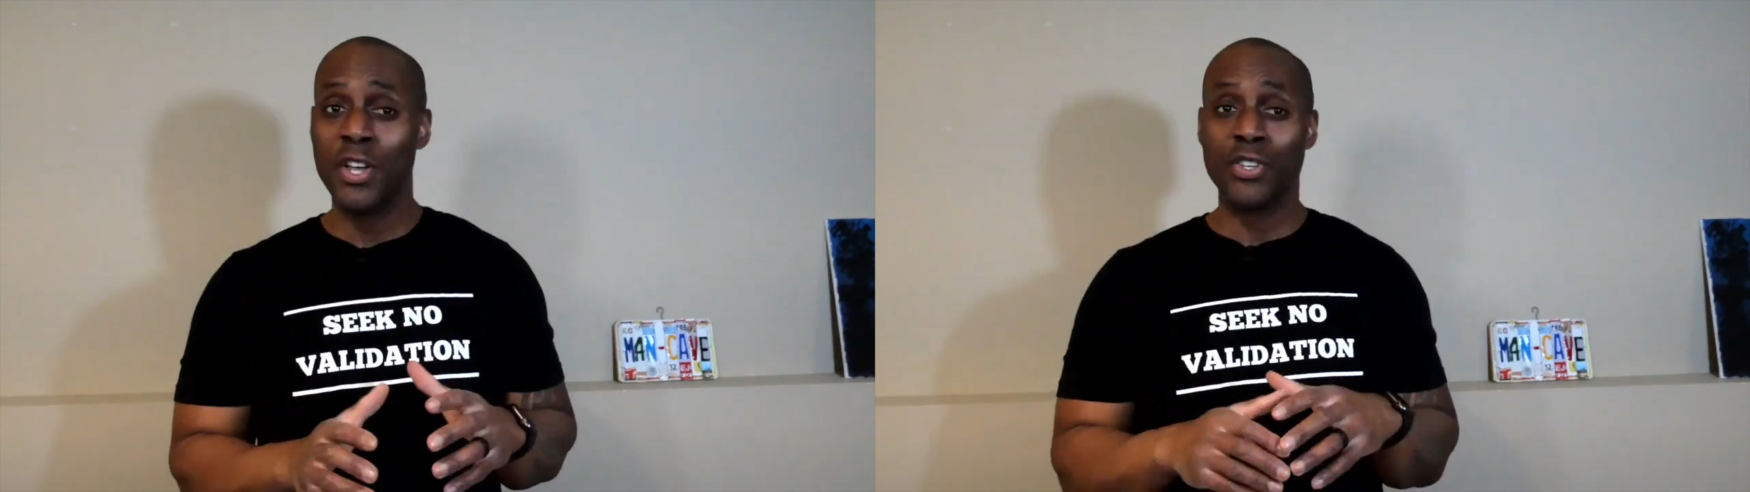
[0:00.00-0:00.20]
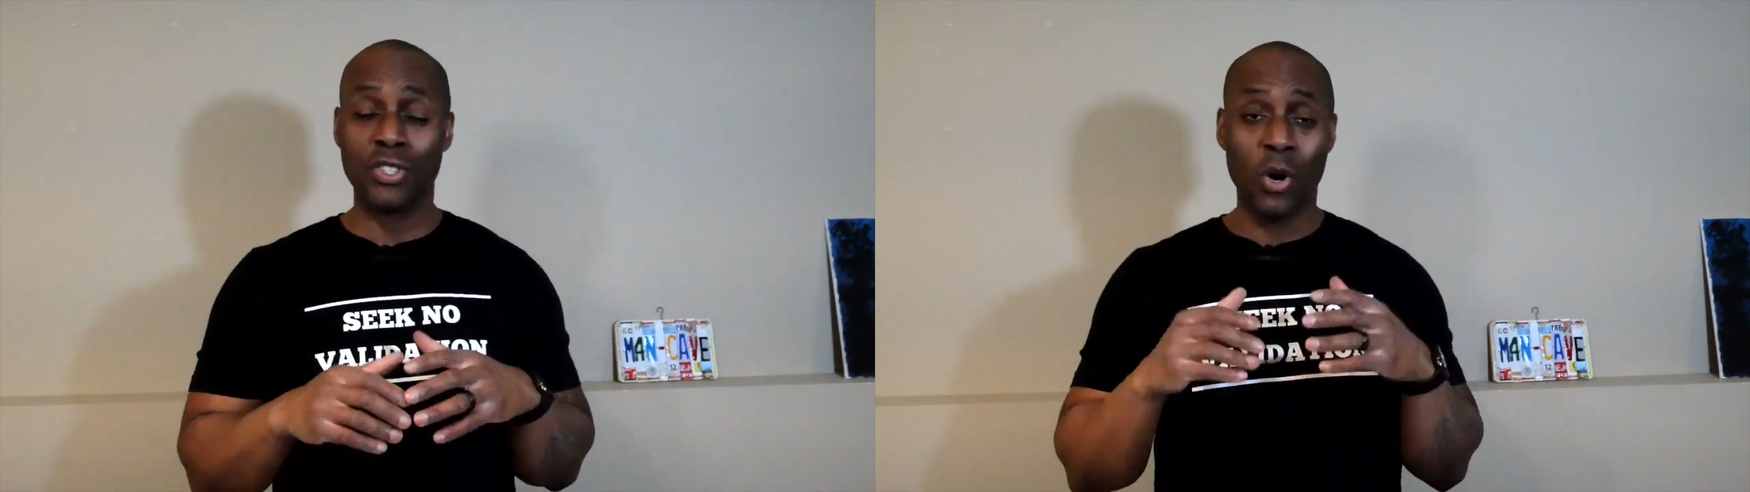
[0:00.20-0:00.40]

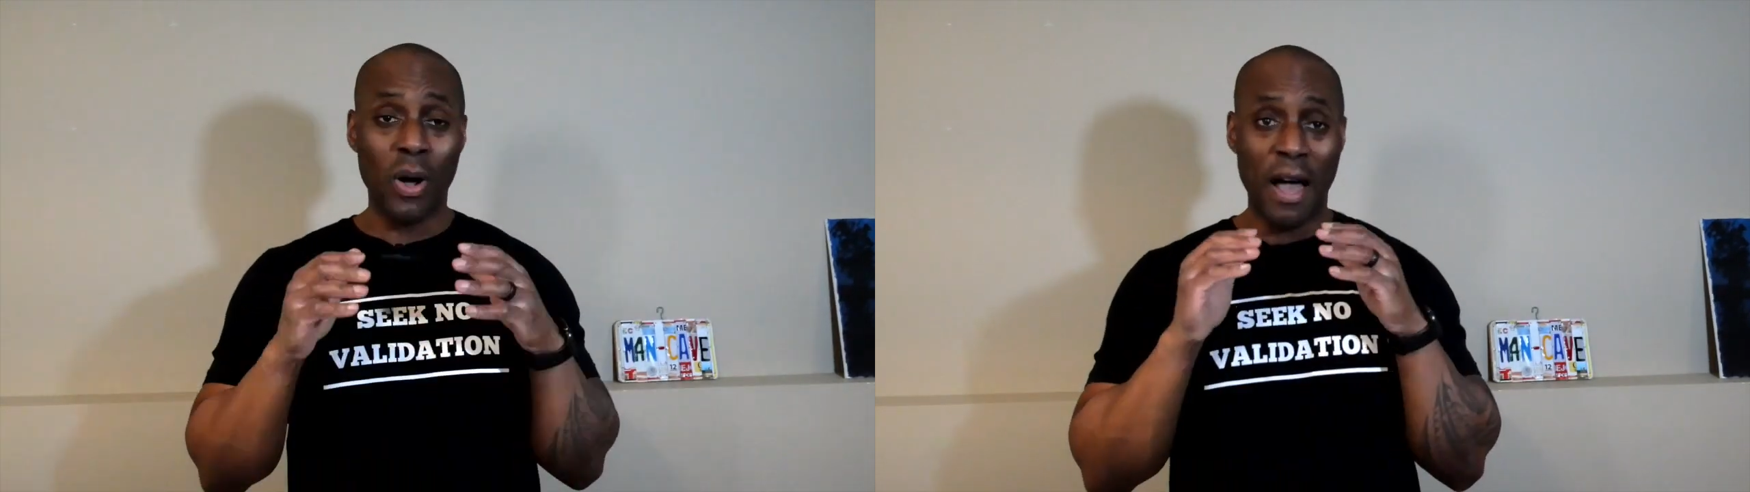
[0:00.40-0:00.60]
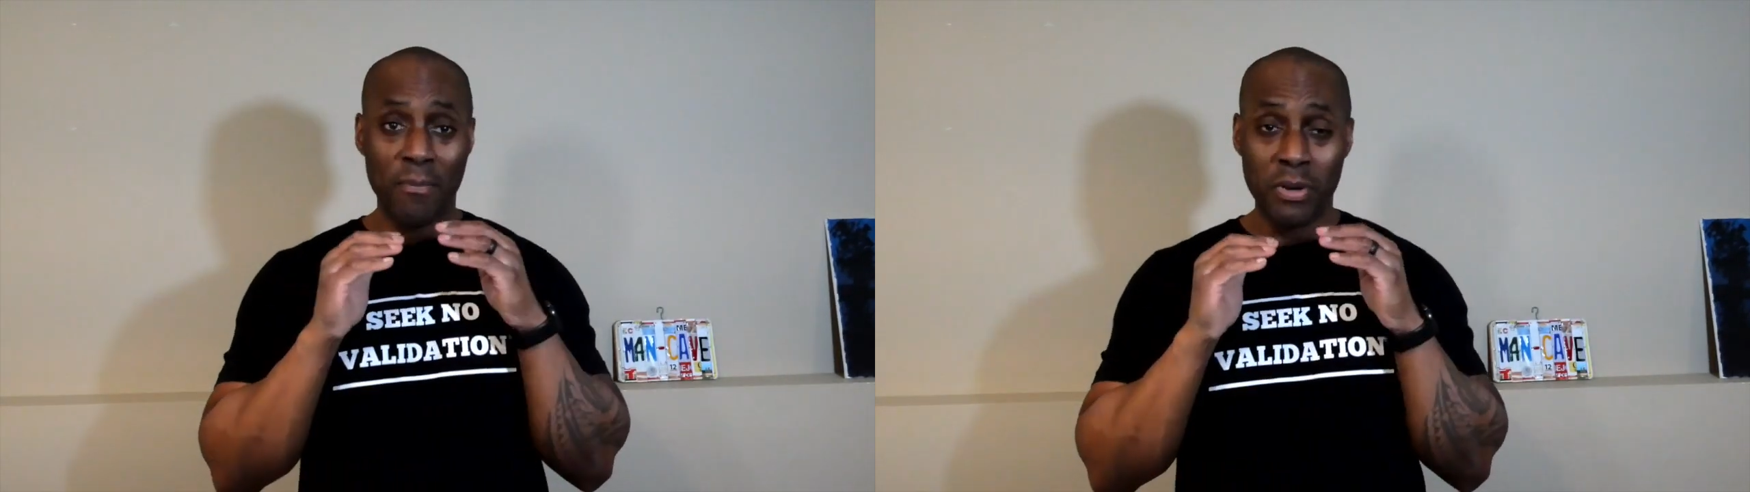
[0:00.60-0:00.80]

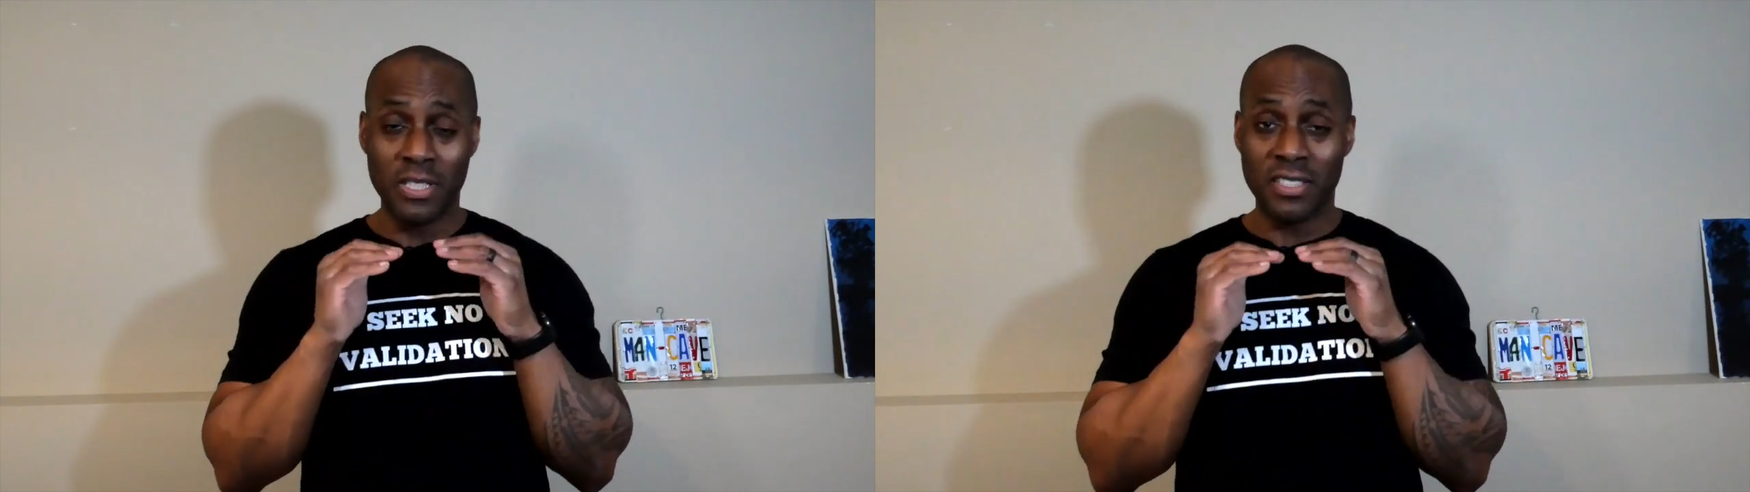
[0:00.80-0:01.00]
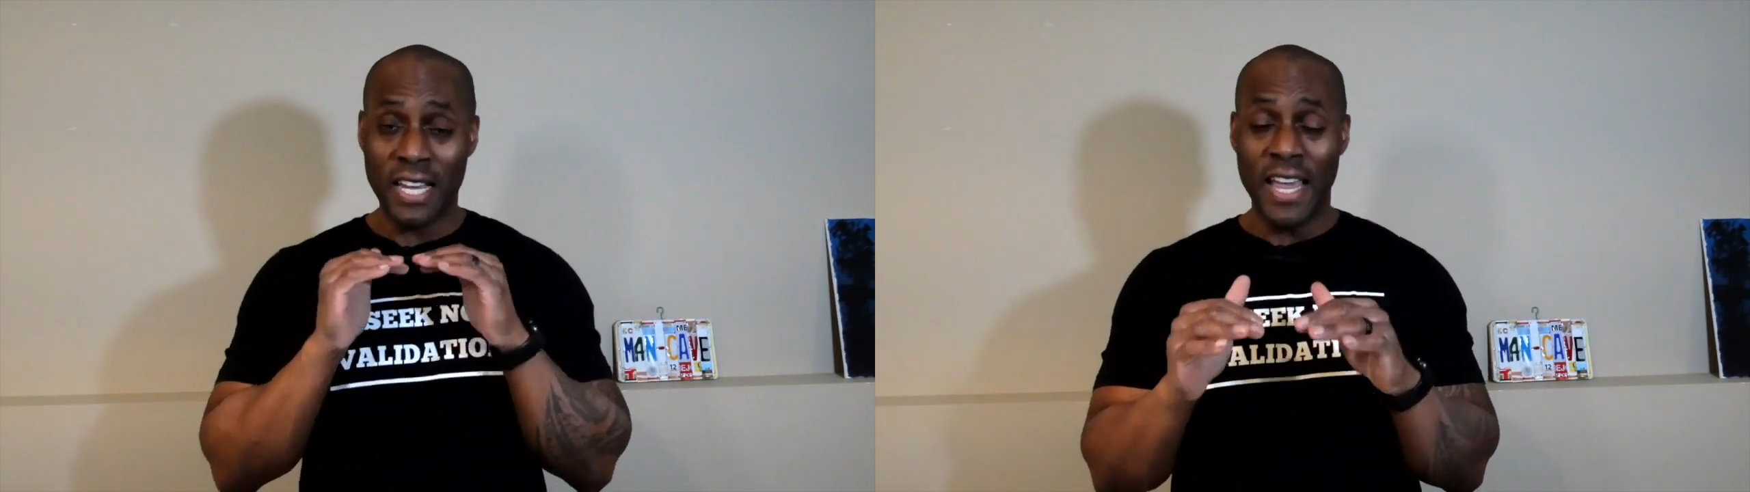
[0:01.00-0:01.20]
So I
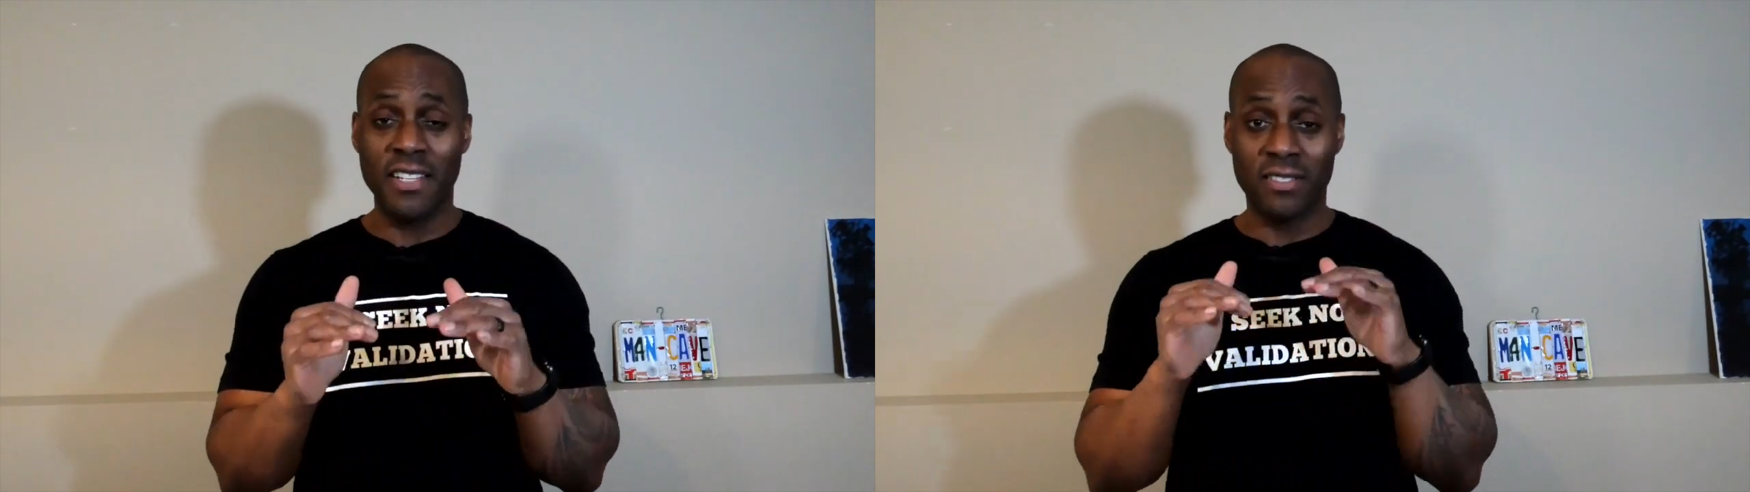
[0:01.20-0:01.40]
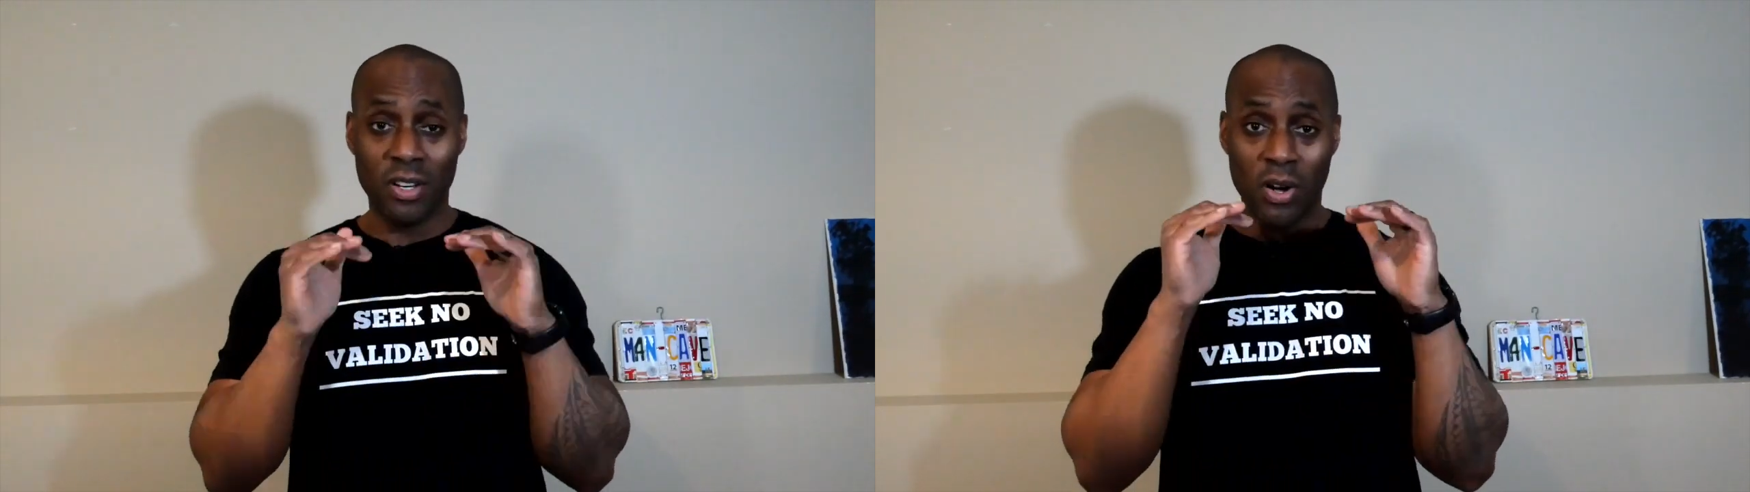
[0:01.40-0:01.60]
put the
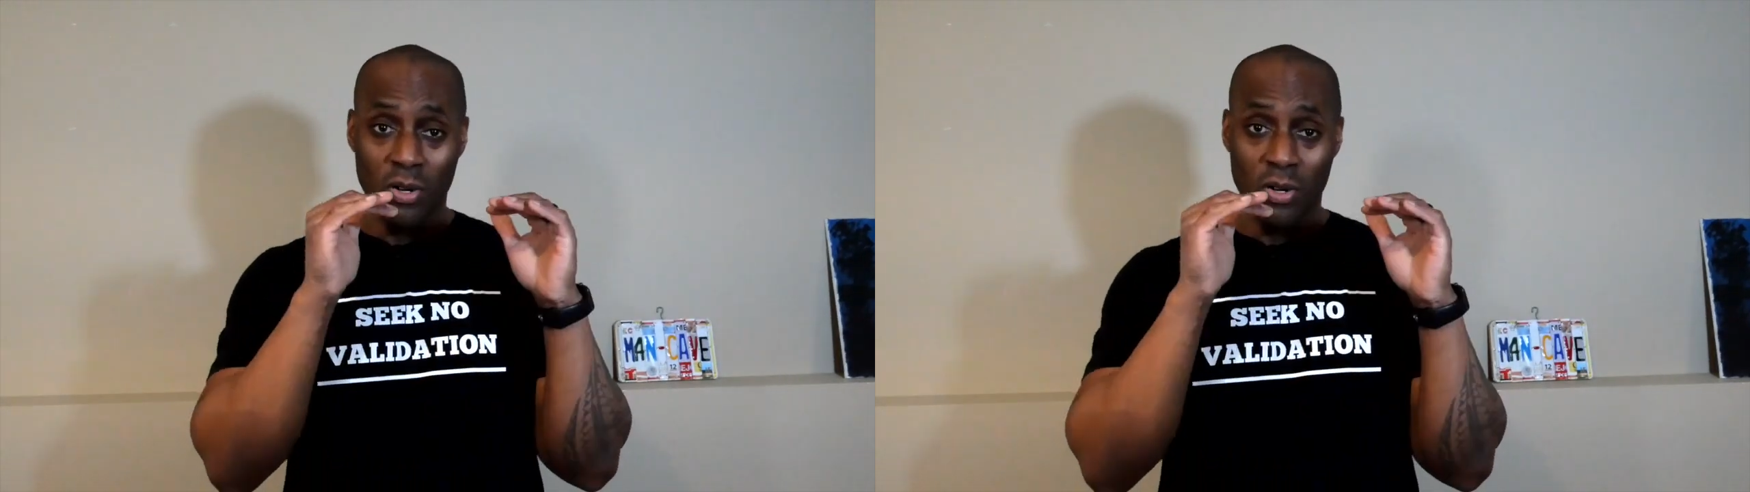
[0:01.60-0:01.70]
tank